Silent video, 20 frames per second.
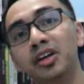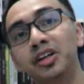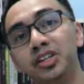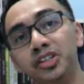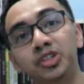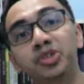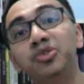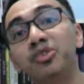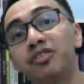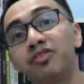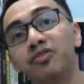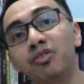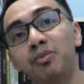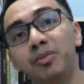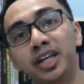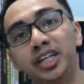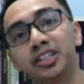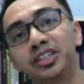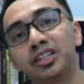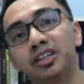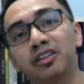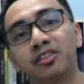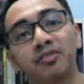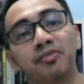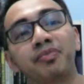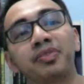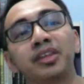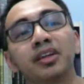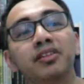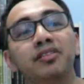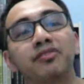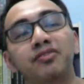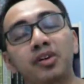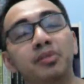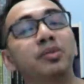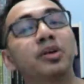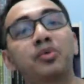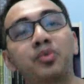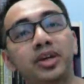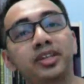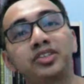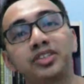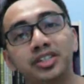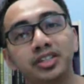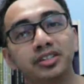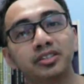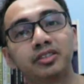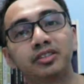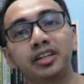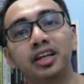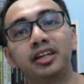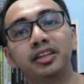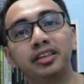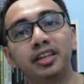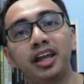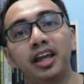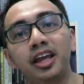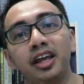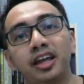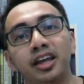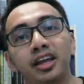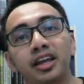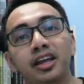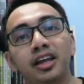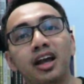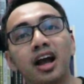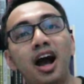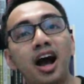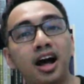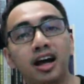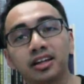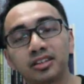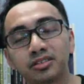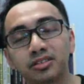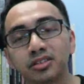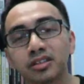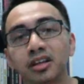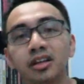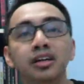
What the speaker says: new information from the questions that they ask.